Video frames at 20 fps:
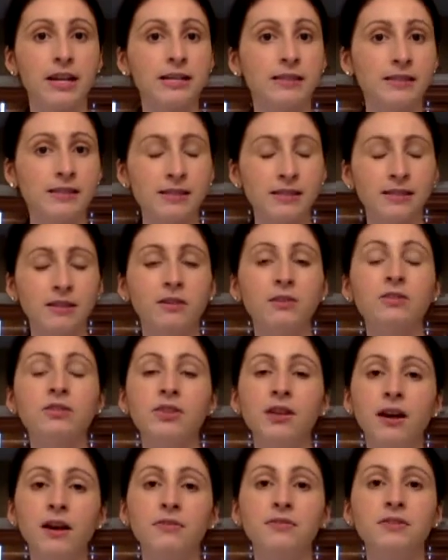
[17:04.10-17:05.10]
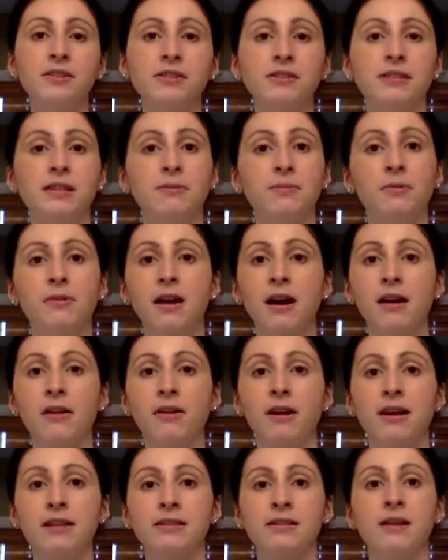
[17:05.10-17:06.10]
It's still tough to see
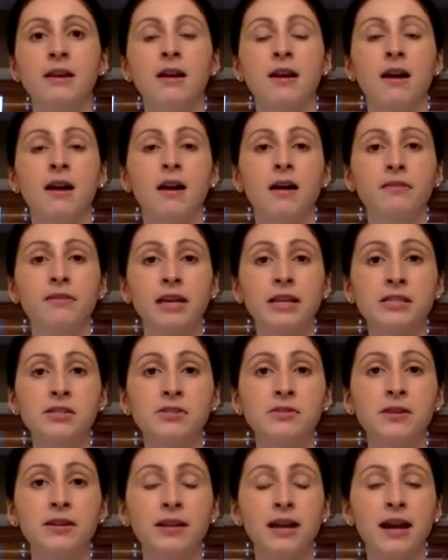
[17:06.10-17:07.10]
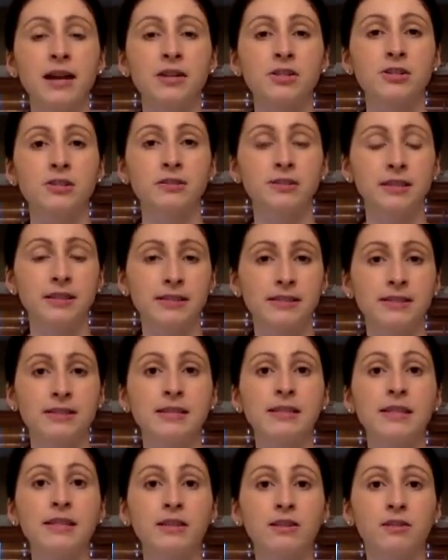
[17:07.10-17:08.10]
progress unless you can actually
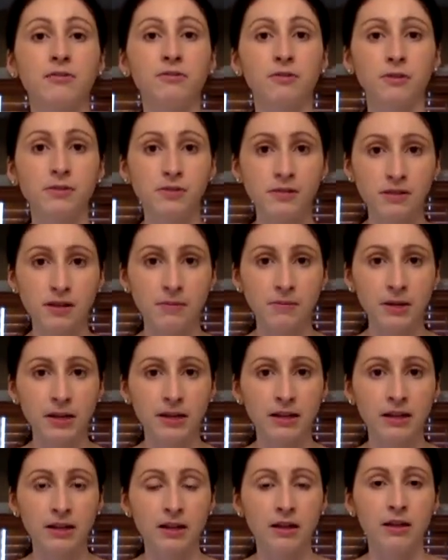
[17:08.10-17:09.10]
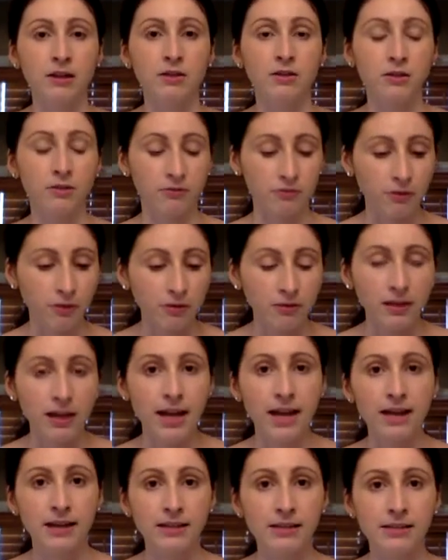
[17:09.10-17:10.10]
see your full stomach, your full
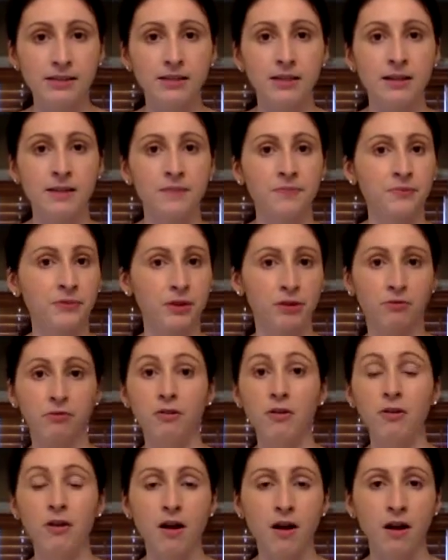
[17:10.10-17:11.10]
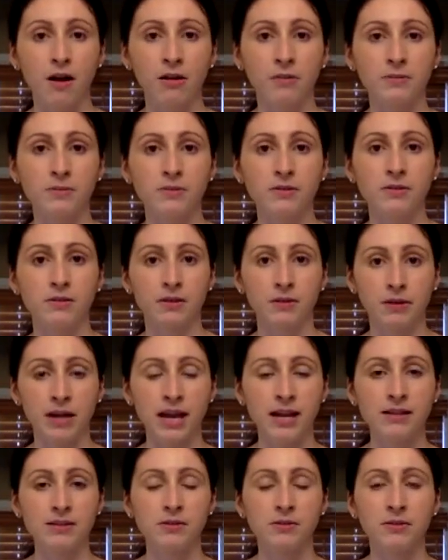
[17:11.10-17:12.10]
legs, your full arms,
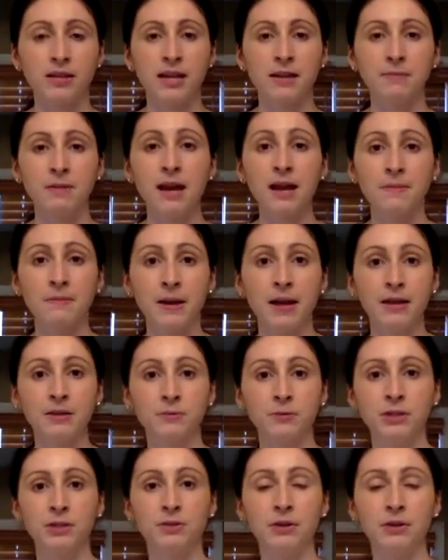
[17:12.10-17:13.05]
okay? So keep that in mind